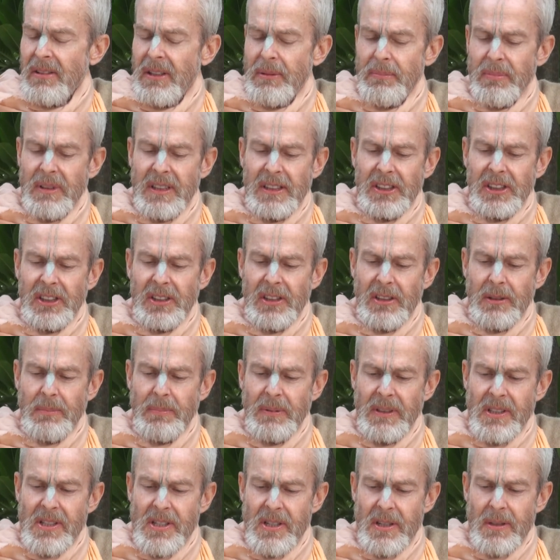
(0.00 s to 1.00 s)
the Braja
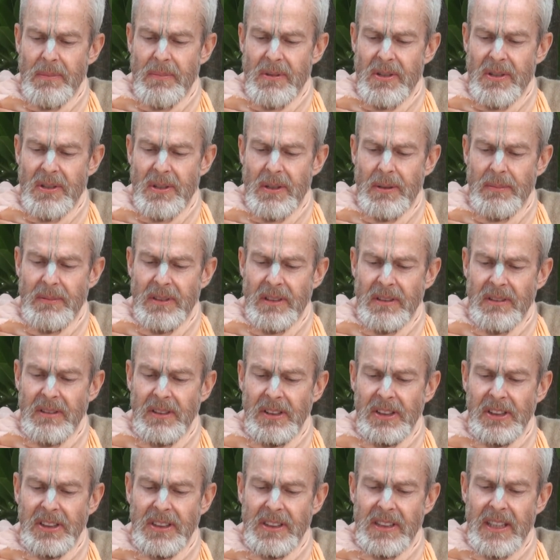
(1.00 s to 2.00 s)
Gopis are absorbed in
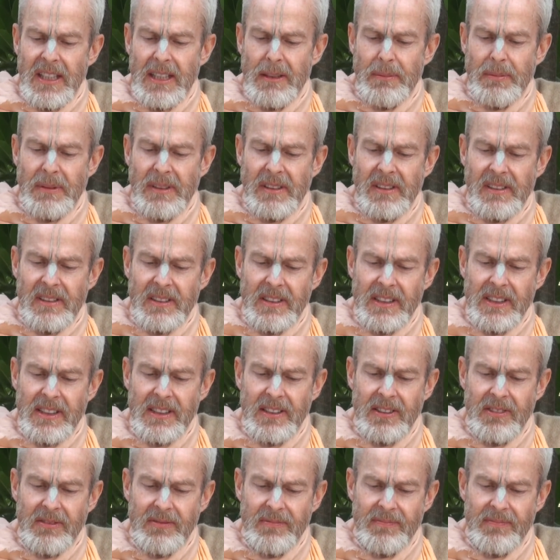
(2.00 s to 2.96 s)
Krishna's happiness.